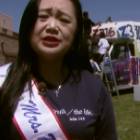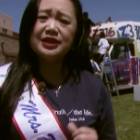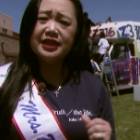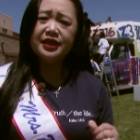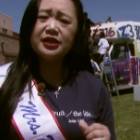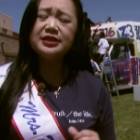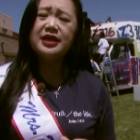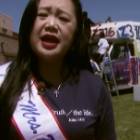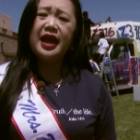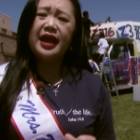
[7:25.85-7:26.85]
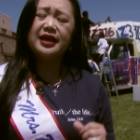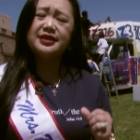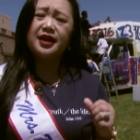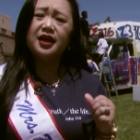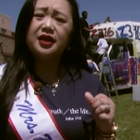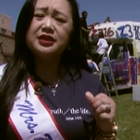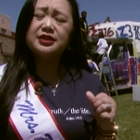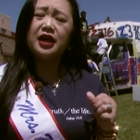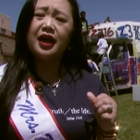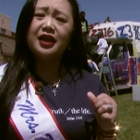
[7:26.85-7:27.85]
as leaders and
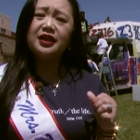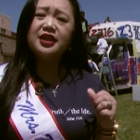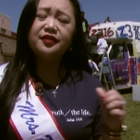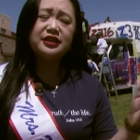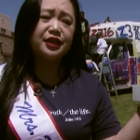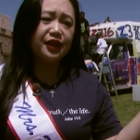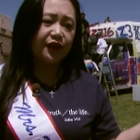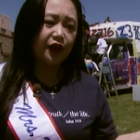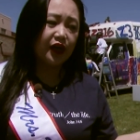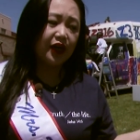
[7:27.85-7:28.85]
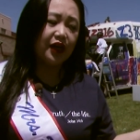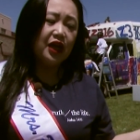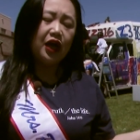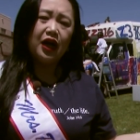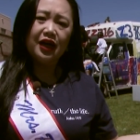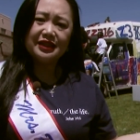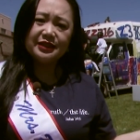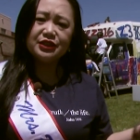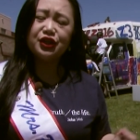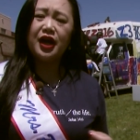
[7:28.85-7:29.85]
lift another
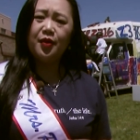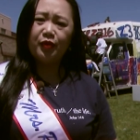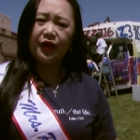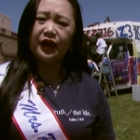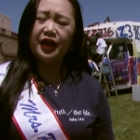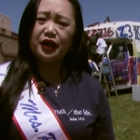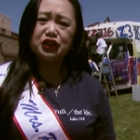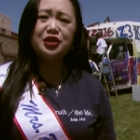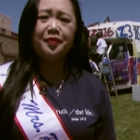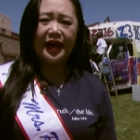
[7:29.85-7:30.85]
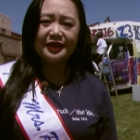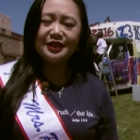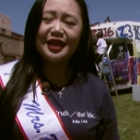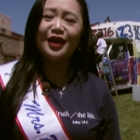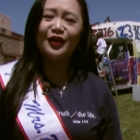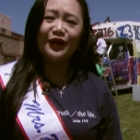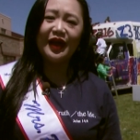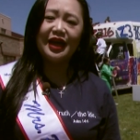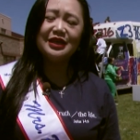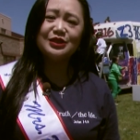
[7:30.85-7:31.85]
sister, brother,
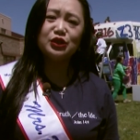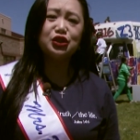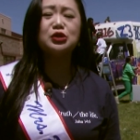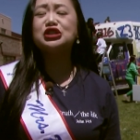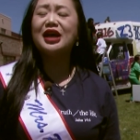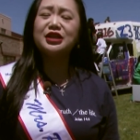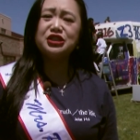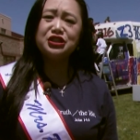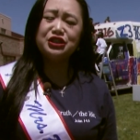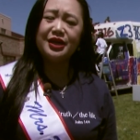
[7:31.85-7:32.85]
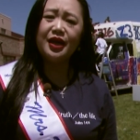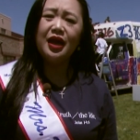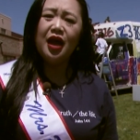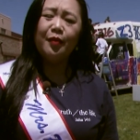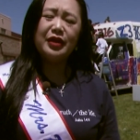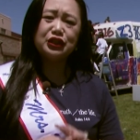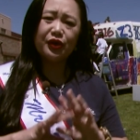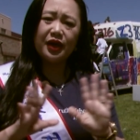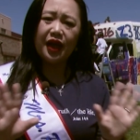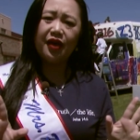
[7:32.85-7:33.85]
okay? So make
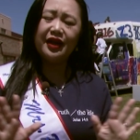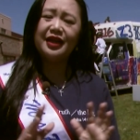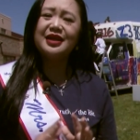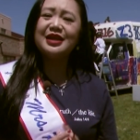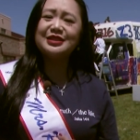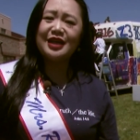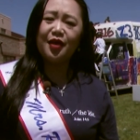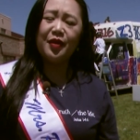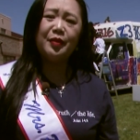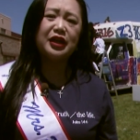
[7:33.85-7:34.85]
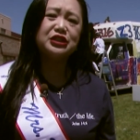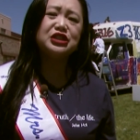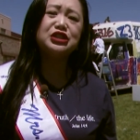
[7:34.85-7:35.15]
sure next time,